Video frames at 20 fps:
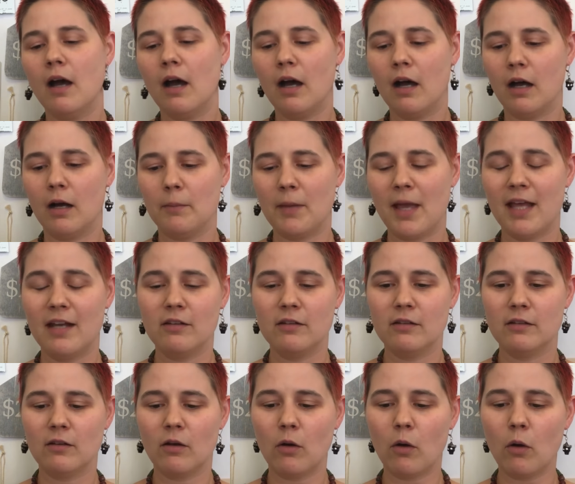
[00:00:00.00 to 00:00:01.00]

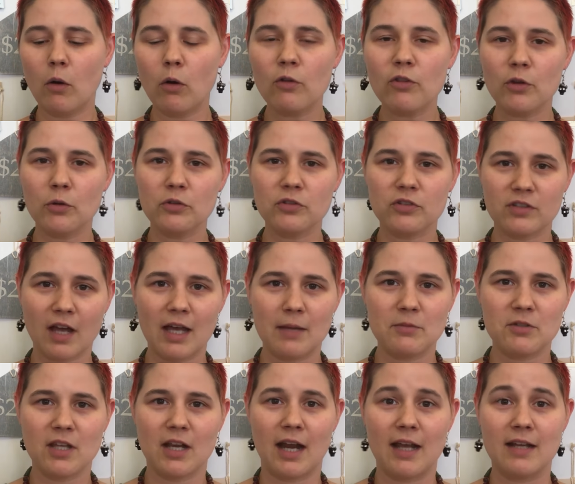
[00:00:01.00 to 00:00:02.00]
And all those
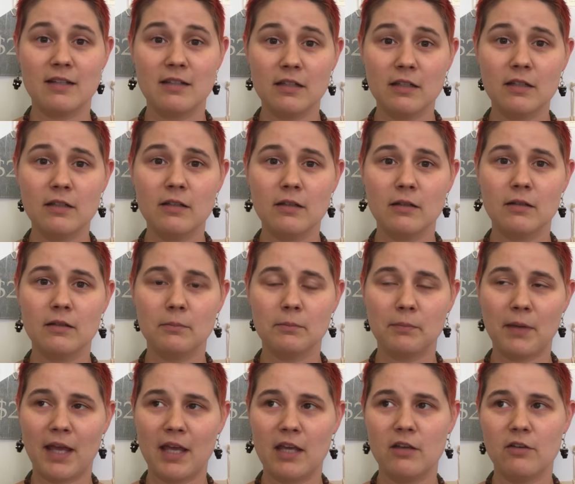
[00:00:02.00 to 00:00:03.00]
times that I did
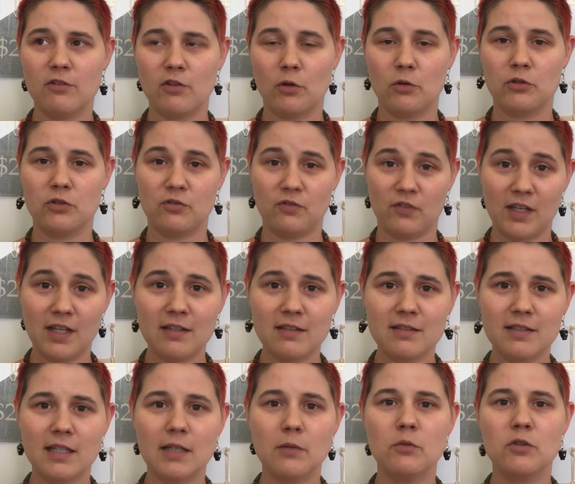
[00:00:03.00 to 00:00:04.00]
pay those
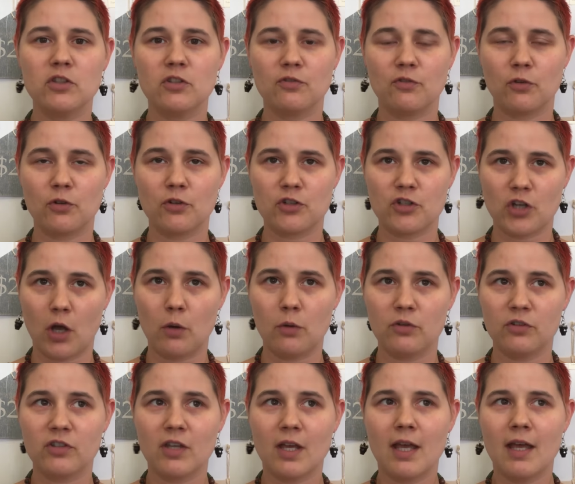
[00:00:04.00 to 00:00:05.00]
fees, it was for
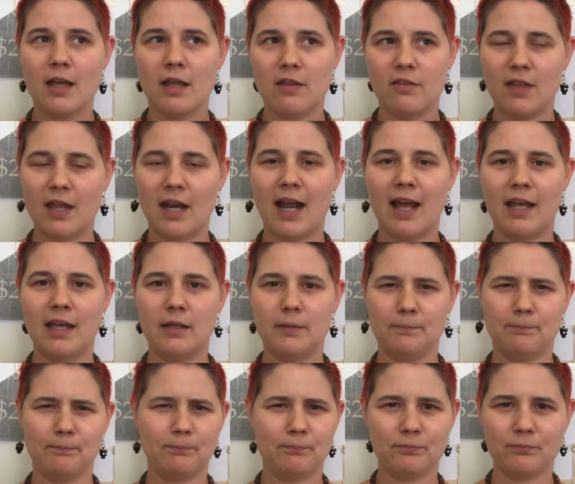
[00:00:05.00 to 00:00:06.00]
shows that
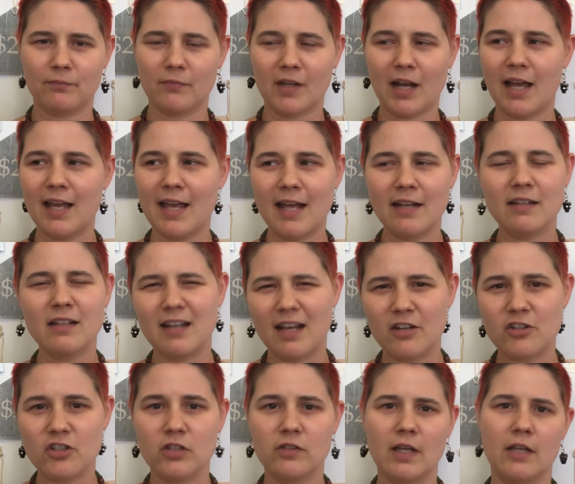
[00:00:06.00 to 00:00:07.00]
I had
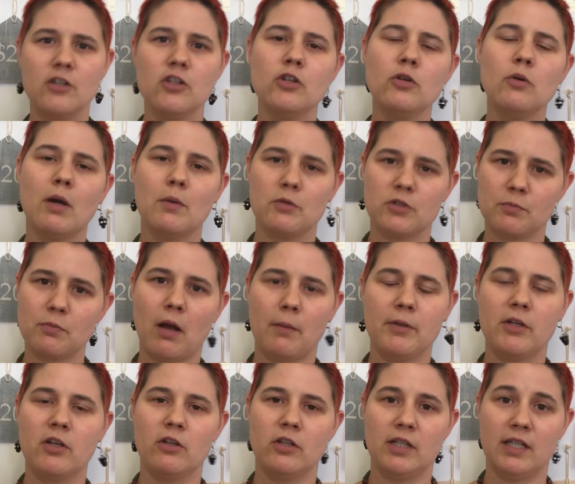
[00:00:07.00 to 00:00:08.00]
connections. I knew I was
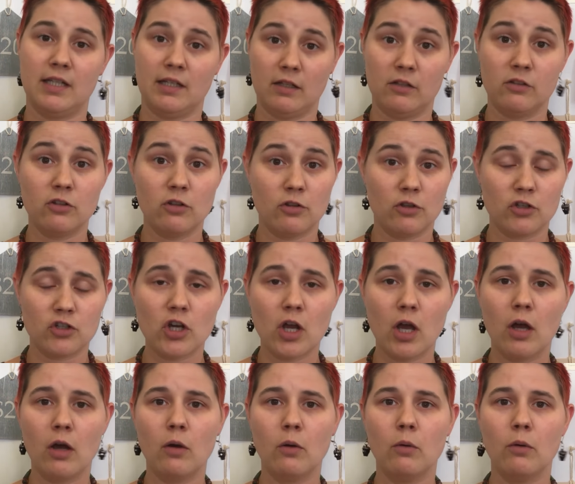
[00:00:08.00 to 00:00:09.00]
probably going to get into the
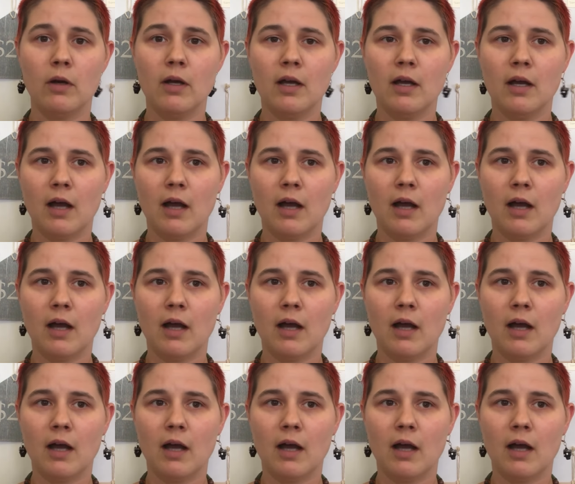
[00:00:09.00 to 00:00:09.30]
show.